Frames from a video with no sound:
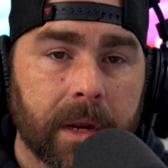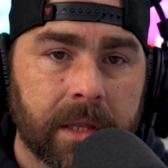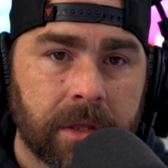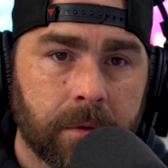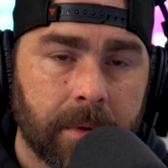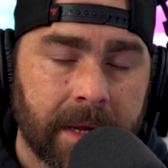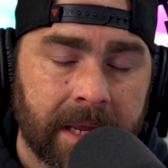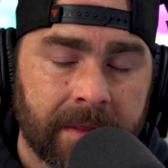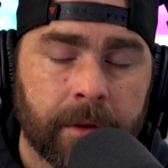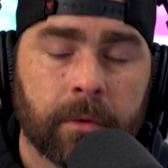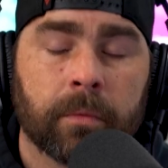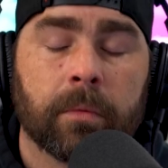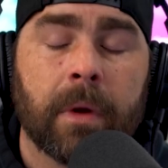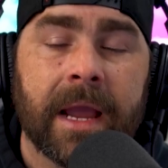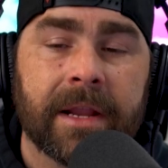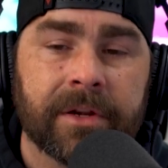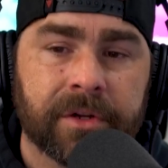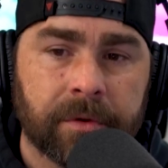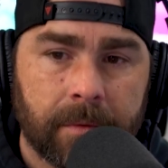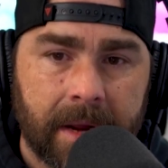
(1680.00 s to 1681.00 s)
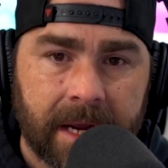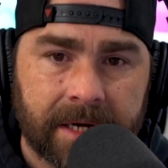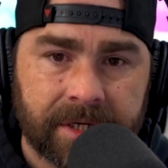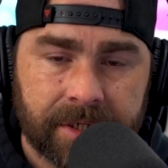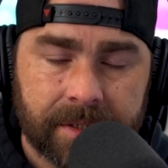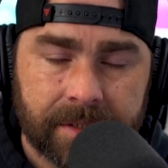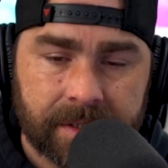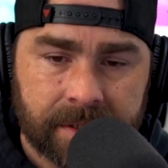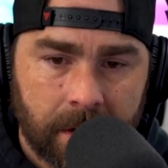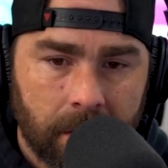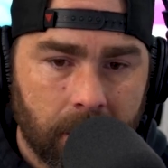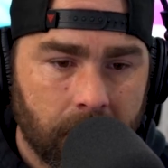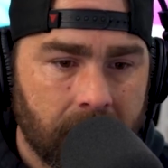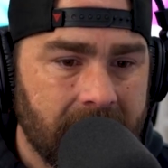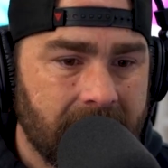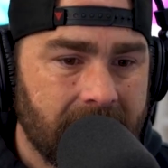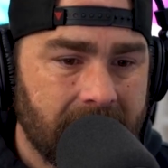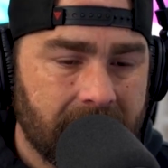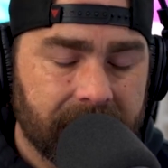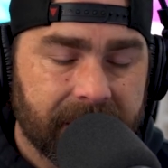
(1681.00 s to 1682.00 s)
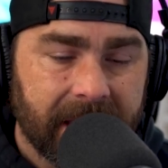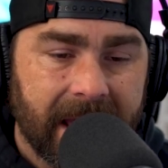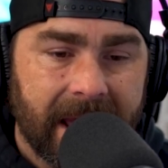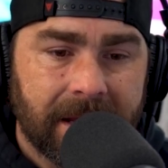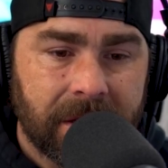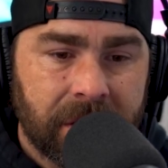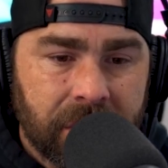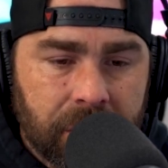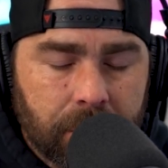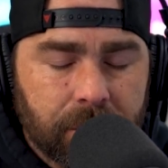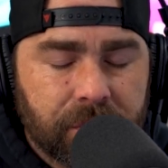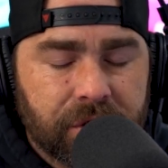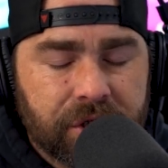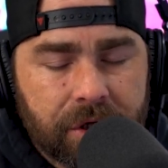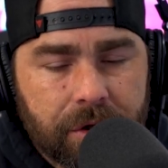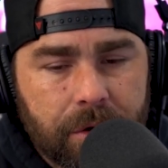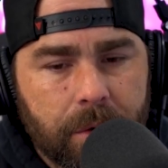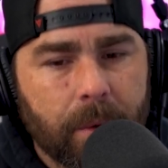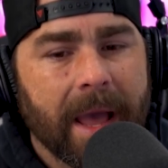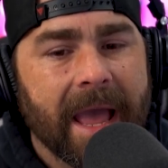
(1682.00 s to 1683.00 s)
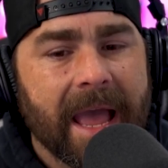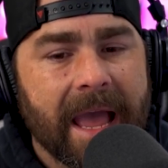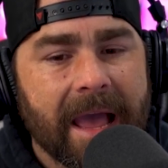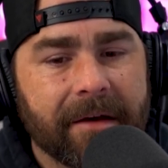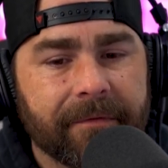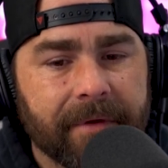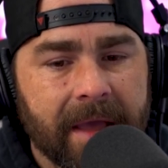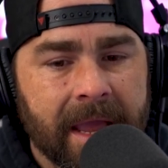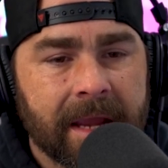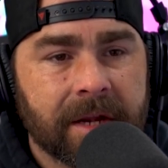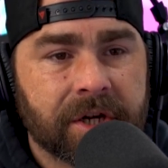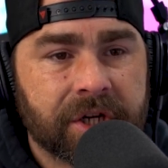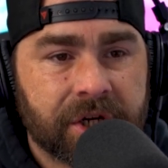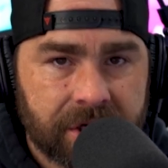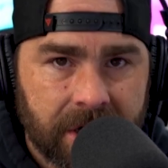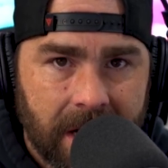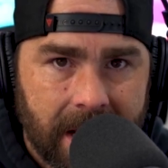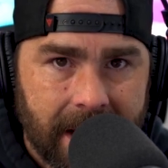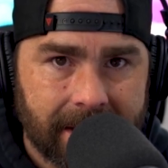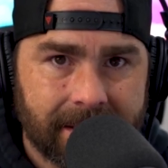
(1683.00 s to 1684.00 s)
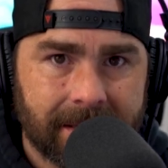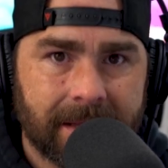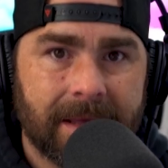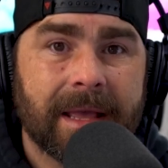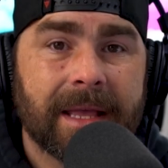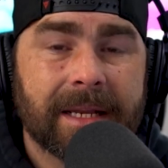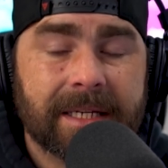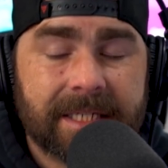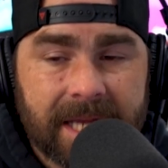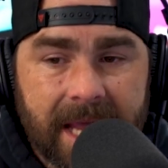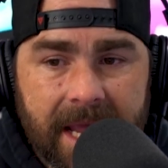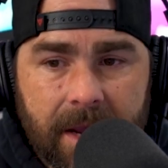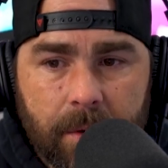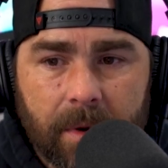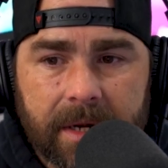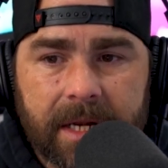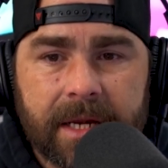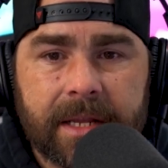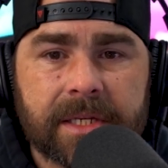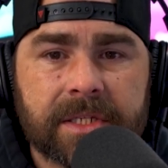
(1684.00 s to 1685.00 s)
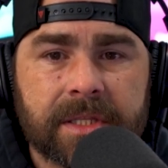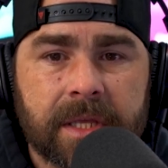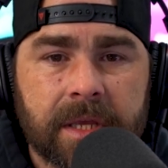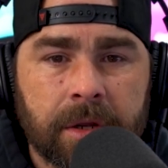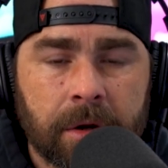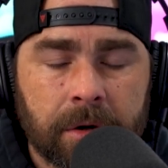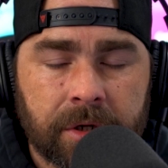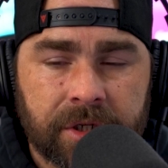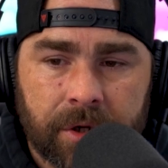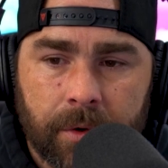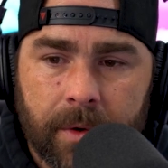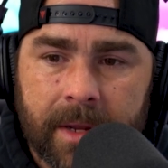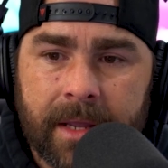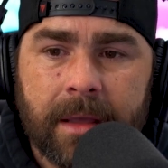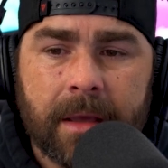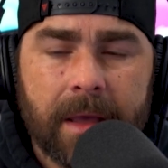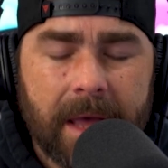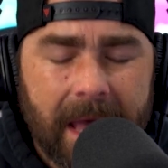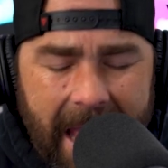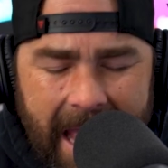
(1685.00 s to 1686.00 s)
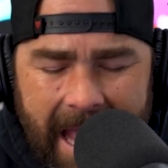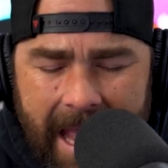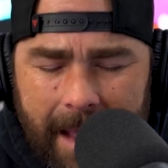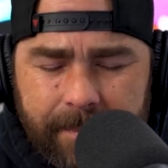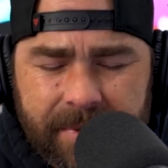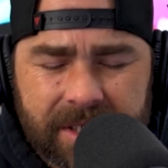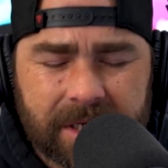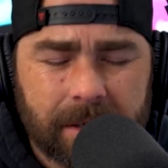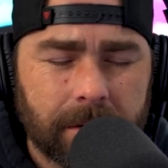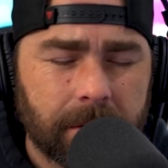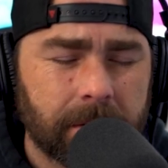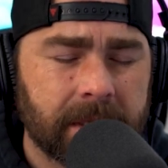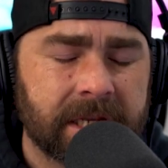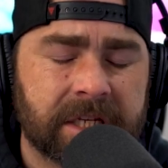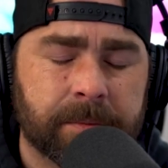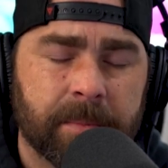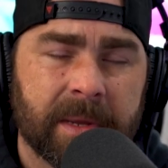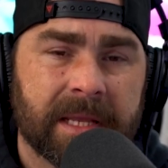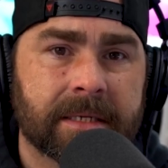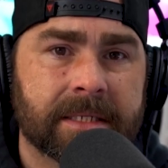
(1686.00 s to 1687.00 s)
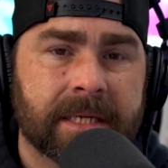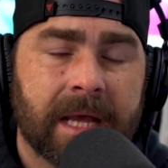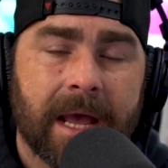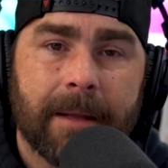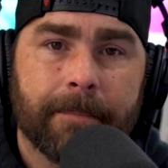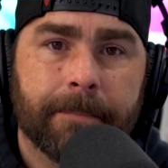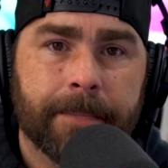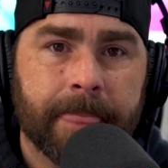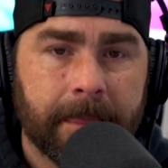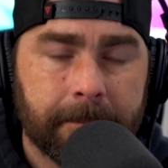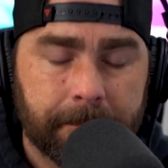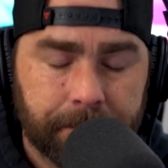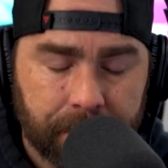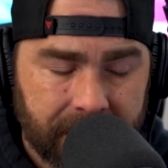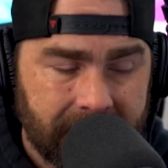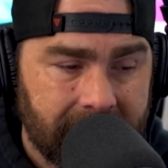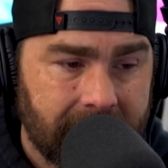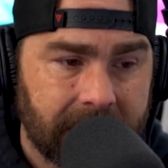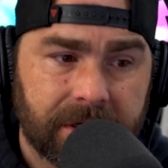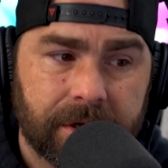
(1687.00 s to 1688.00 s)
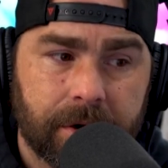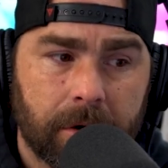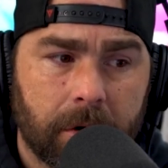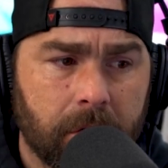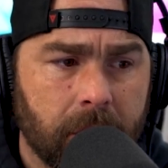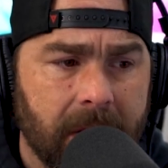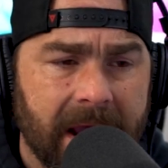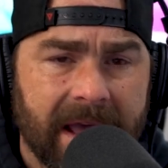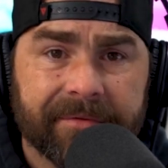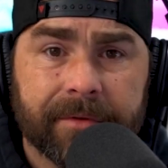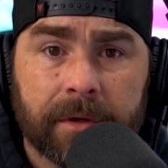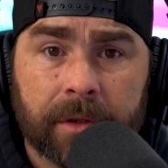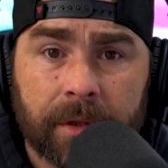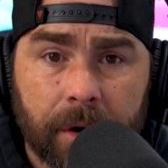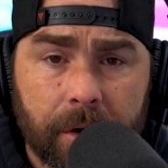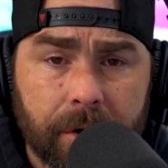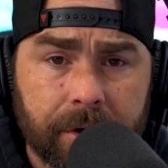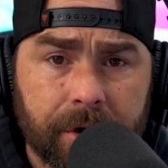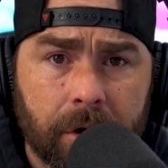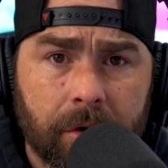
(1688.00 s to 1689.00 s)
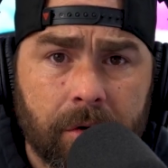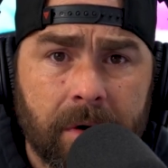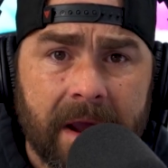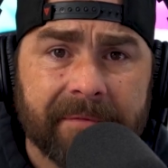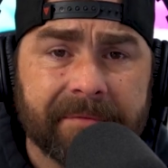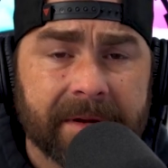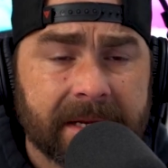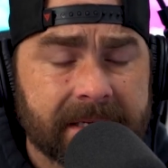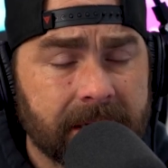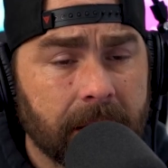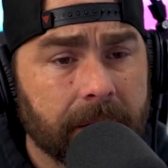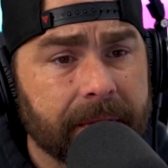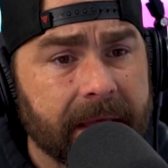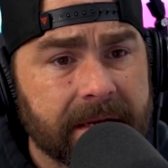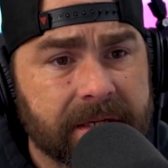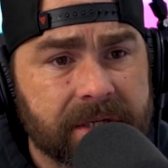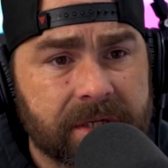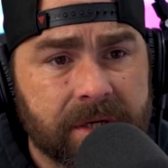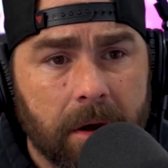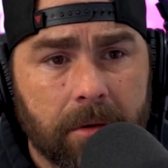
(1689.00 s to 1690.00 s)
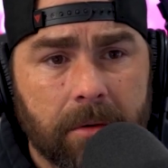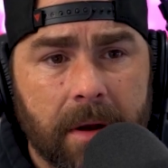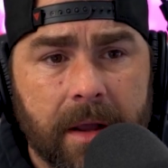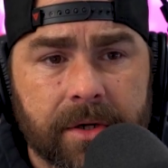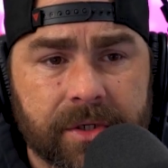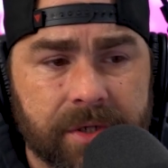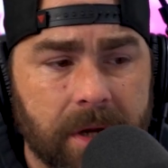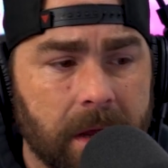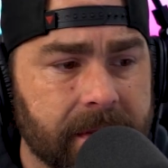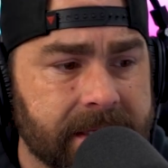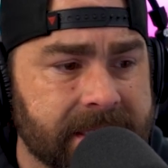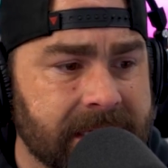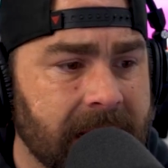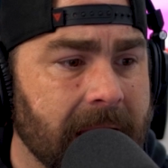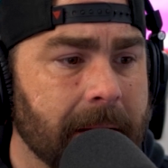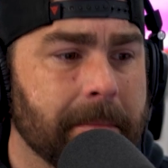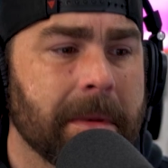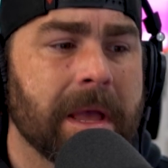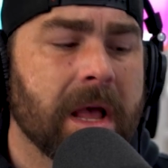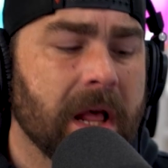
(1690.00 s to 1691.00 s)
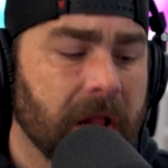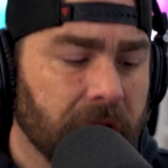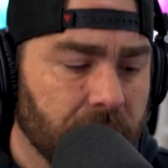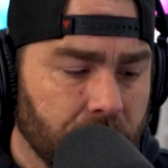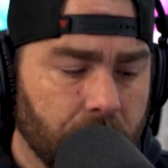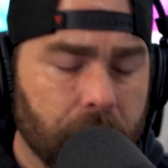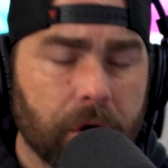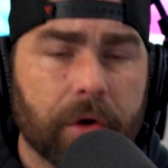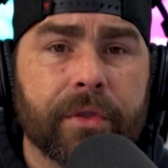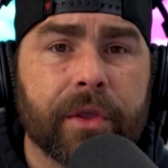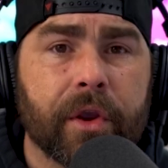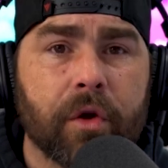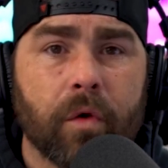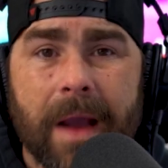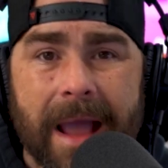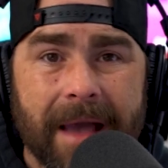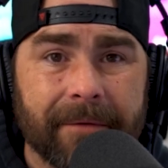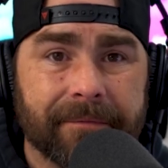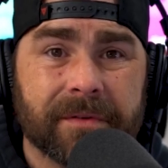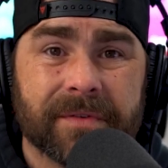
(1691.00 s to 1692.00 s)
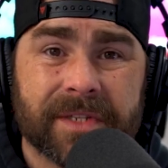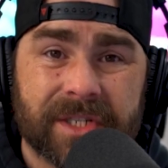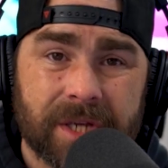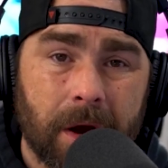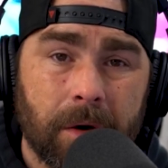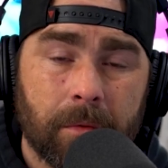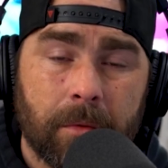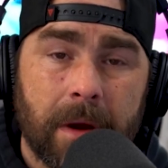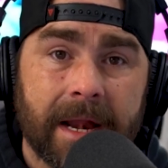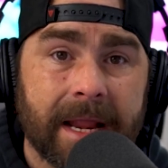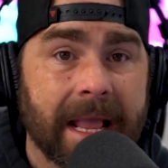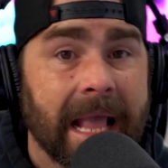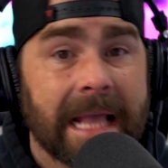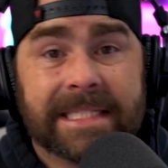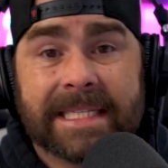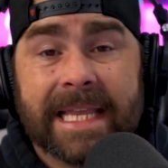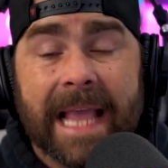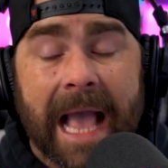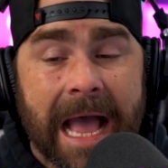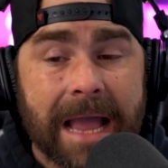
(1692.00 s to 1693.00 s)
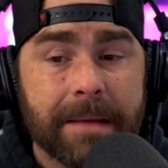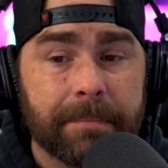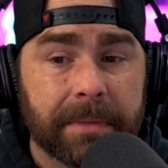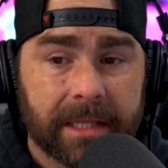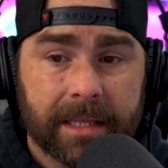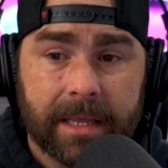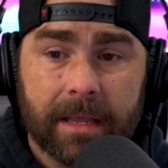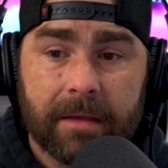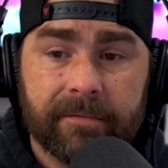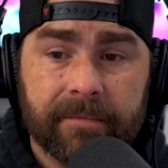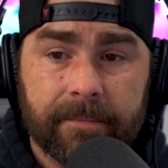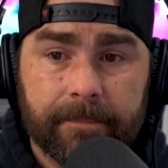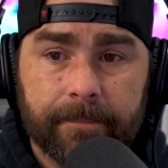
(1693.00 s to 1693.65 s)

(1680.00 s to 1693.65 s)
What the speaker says: you in the right direction so that you do have a shot. Take what it is that you're doing. Absolutely spend time putting into your craft. Learn your craft. I tell that to songwriters all the time. Learn the craft of songwriting. See, I believe,